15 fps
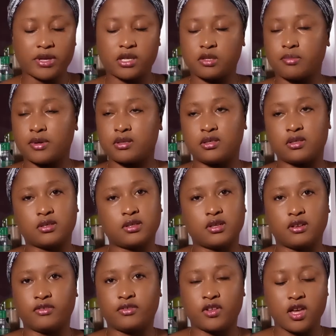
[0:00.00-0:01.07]
express
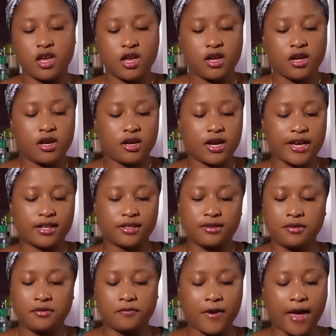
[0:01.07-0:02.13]
yourself, like
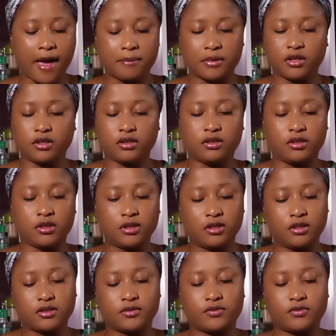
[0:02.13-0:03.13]
look fab, look good.